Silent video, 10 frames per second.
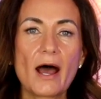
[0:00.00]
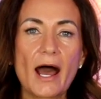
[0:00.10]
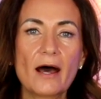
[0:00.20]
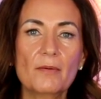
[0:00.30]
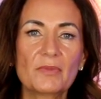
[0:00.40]

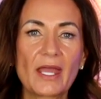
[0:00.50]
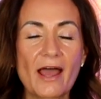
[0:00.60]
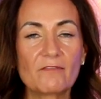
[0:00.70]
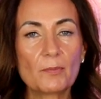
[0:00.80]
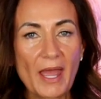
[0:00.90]
um, they
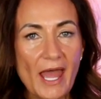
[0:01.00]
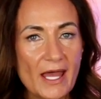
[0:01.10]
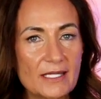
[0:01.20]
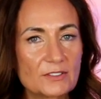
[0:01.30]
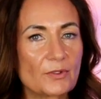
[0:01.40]
have a
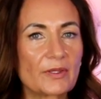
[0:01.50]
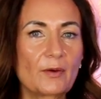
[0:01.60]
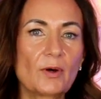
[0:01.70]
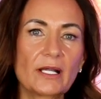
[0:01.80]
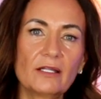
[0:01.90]
pet, or they
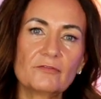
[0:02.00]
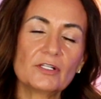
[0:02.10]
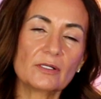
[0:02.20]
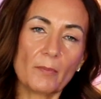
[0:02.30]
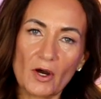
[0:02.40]
want to live in
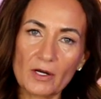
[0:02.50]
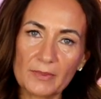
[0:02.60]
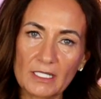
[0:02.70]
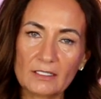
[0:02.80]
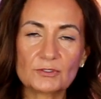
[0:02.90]
an
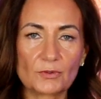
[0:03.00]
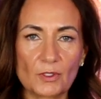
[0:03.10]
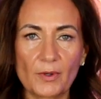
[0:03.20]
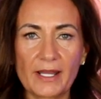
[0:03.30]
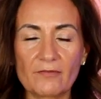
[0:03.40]
apartment, or
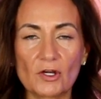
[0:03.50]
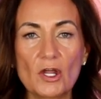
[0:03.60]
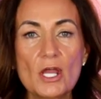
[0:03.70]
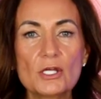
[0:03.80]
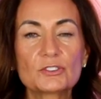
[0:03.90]
whatever.
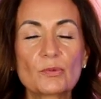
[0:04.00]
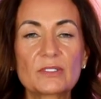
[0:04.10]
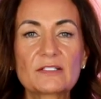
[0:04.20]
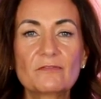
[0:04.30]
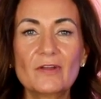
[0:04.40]
So
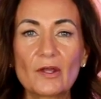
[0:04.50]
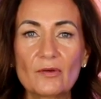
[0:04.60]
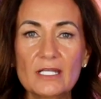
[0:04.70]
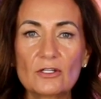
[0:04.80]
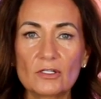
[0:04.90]
it's
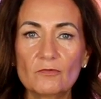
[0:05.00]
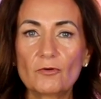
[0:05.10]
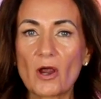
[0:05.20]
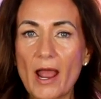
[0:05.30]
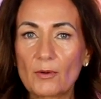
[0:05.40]
very good
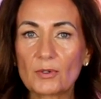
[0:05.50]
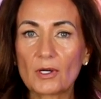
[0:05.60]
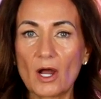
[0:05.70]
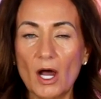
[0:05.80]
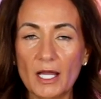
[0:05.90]
for our
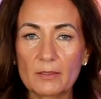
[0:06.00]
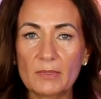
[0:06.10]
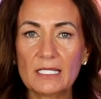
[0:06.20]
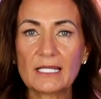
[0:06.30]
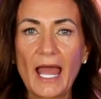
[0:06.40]

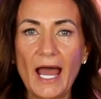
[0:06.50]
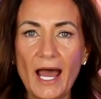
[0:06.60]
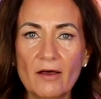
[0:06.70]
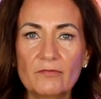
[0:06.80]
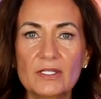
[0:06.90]
economy to
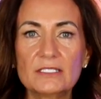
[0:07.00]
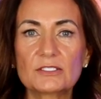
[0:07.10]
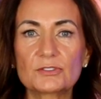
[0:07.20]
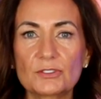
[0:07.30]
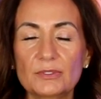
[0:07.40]
have these
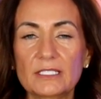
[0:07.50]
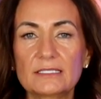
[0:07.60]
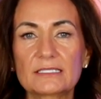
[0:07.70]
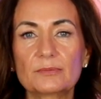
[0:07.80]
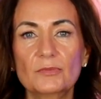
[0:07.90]

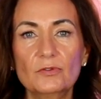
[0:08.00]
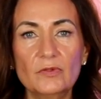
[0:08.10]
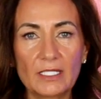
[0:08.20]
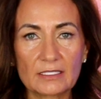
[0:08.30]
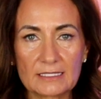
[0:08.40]
students
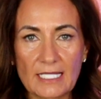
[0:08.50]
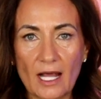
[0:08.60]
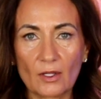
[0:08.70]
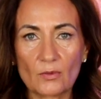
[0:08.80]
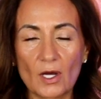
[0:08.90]
moving into
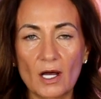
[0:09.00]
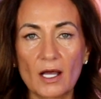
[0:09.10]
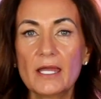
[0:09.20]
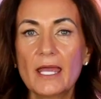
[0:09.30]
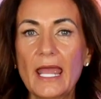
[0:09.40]
Tahlequah
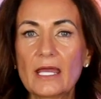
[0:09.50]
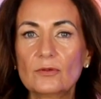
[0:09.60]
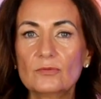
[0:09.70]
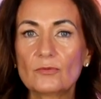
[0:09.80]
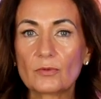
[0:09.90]
and
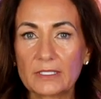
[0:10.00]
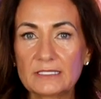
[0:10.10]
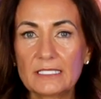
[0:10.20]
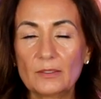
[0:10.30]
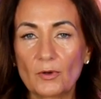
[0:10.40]

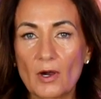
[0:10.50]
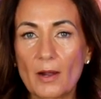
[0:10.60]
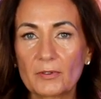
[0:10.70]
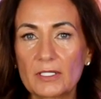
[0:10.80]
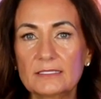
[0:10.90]
renting
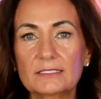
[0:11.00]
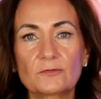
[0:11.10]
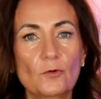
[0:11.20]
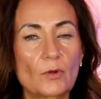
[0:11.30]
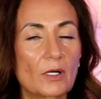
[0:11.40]
properties
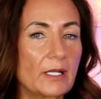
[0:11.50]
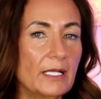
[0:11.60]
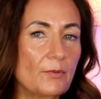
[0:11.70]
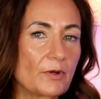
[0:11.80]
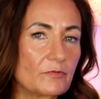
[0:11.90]
for
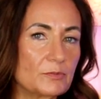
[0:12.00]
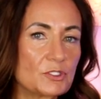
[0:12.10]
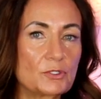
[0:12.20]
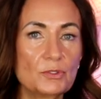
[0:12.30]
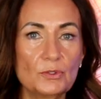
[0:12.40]
anywhere from
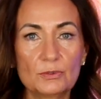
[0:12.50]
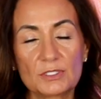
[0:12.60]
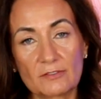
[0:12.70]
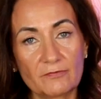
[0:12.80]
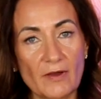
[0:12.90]
two
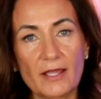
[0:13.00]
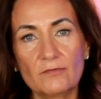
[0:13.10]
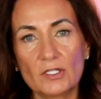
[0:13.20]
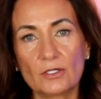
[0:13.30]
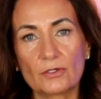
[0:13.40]
to
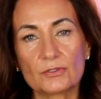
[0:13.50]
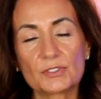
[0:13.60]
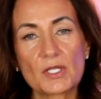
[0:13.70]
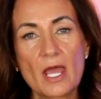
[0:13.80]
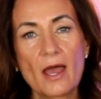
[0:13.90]
five years.